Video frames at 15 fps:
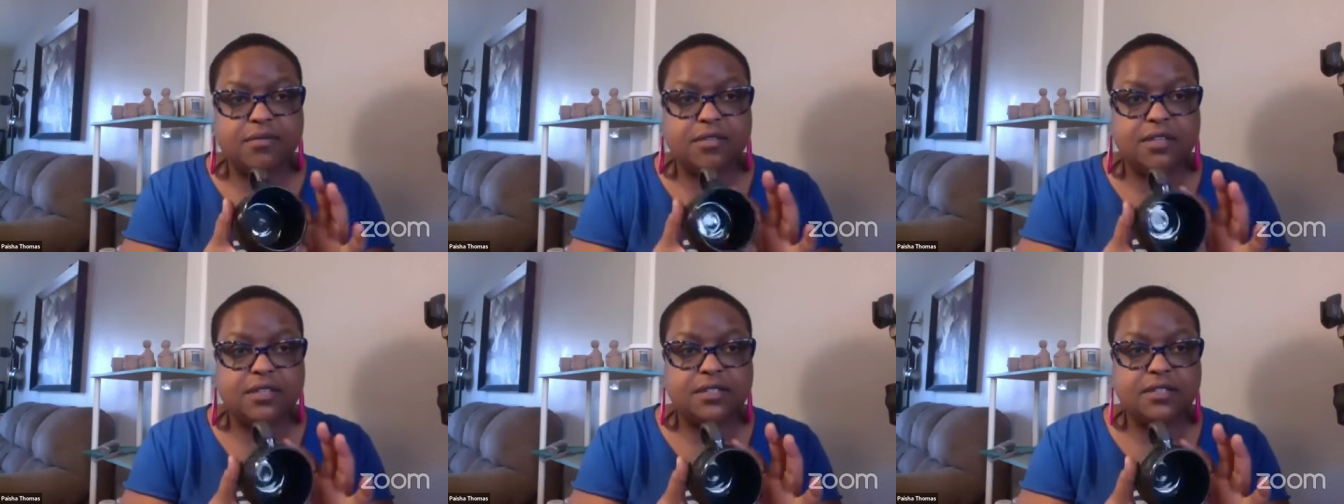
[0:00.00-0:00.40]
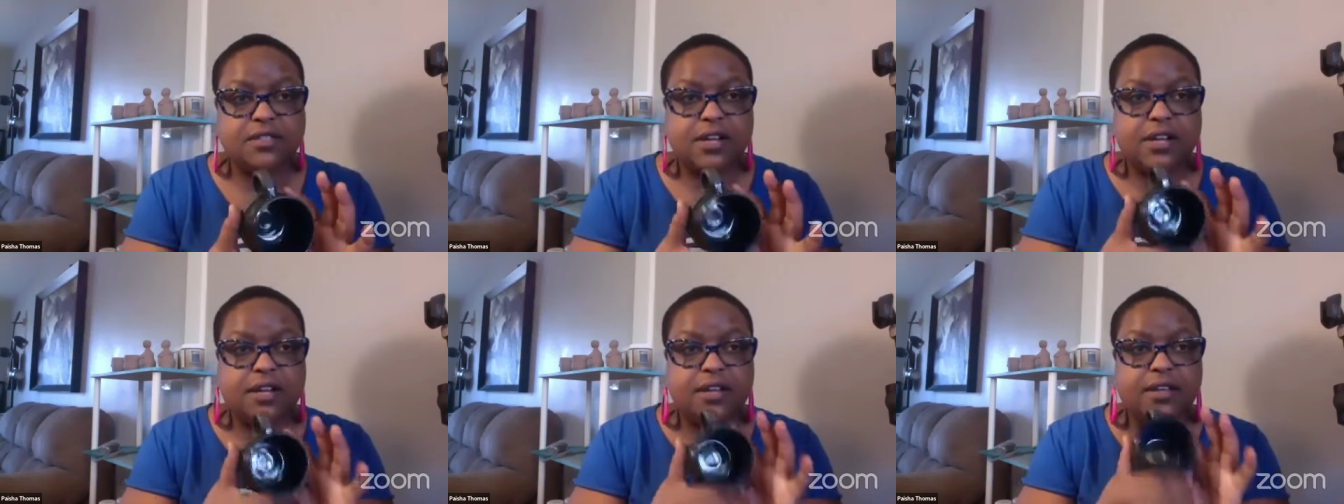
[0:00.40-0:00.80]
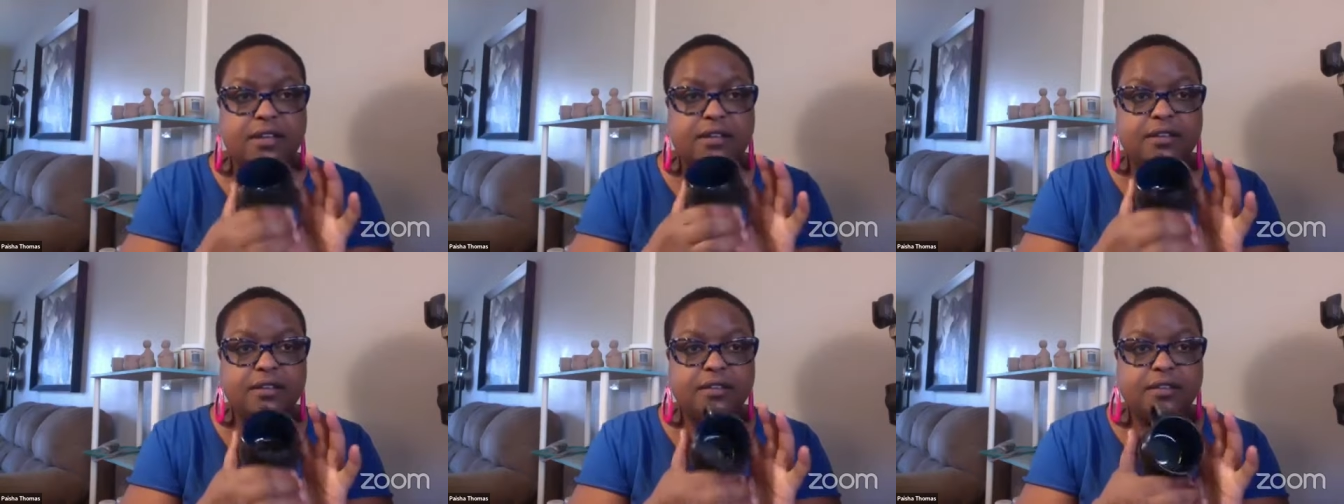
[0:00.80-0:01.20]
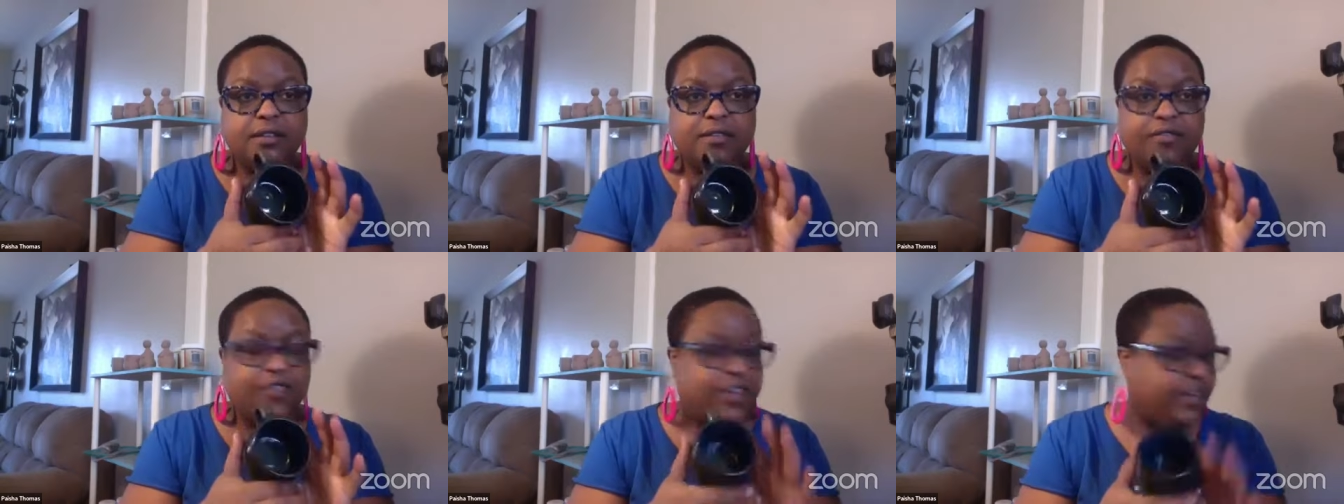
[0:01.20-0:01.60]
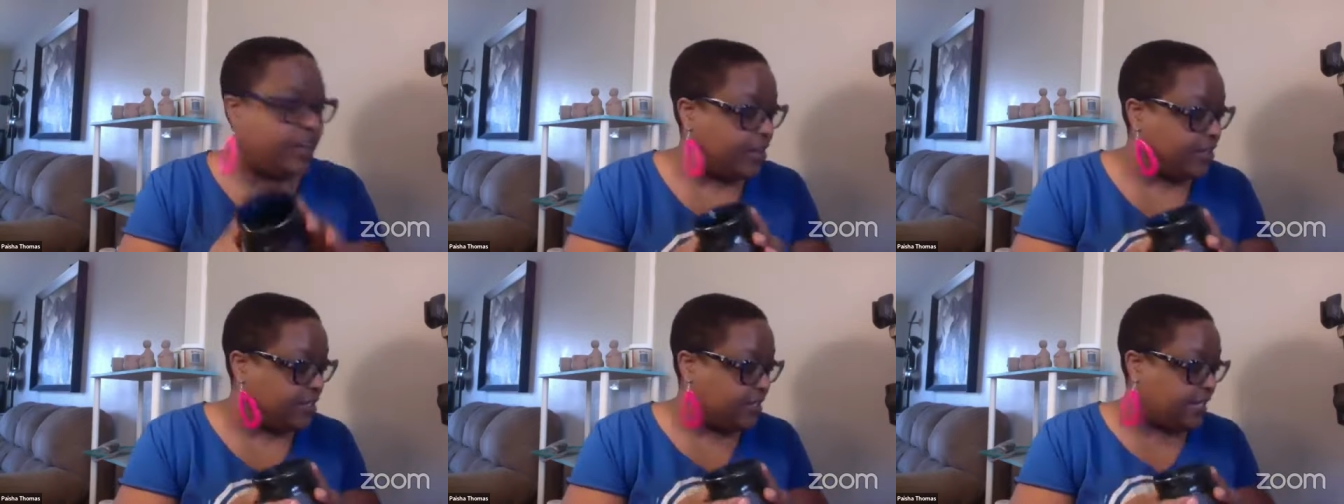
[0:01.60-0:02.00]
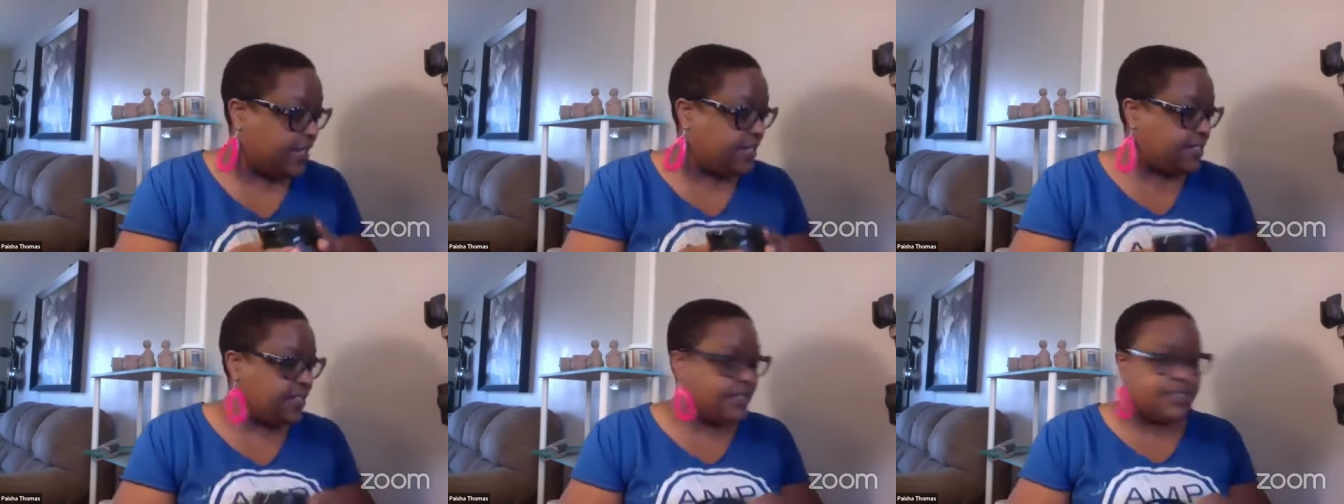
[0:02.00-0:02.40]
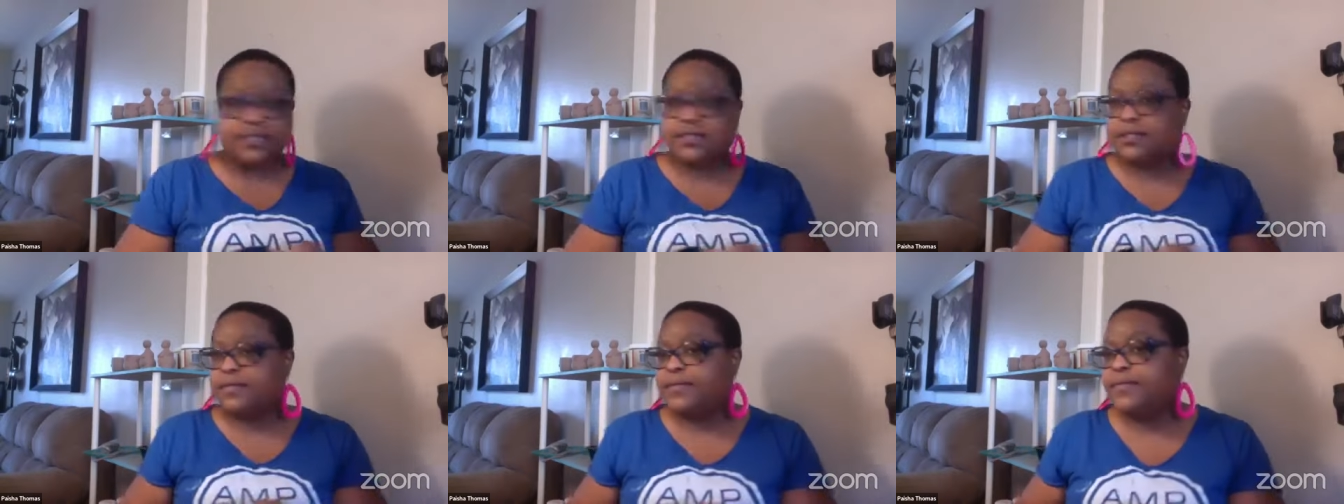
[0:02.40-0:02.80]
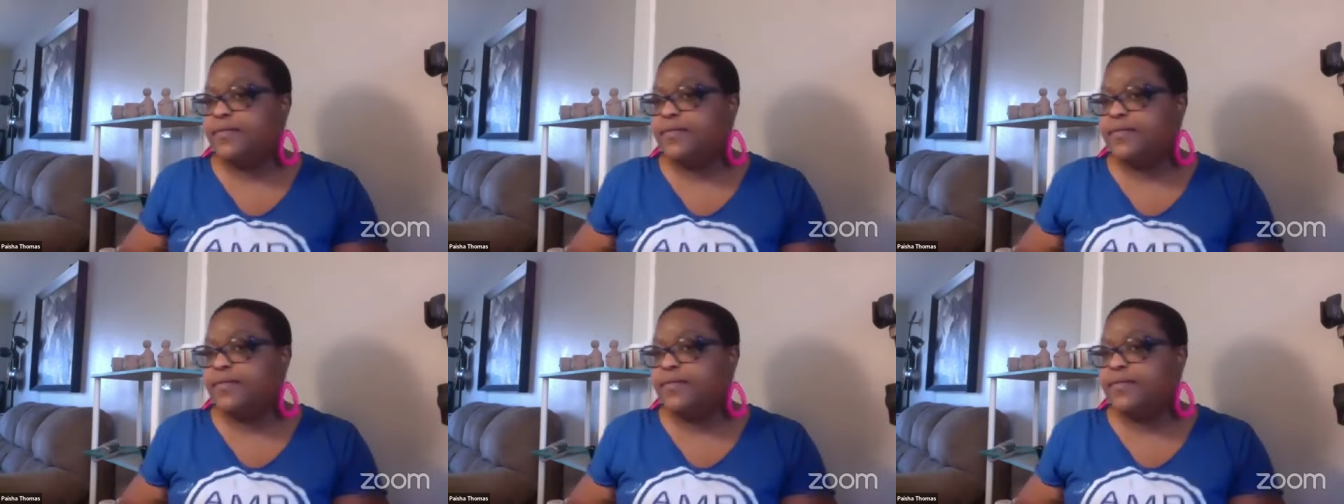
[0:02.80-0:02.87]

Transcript: just trying to figure out glazes.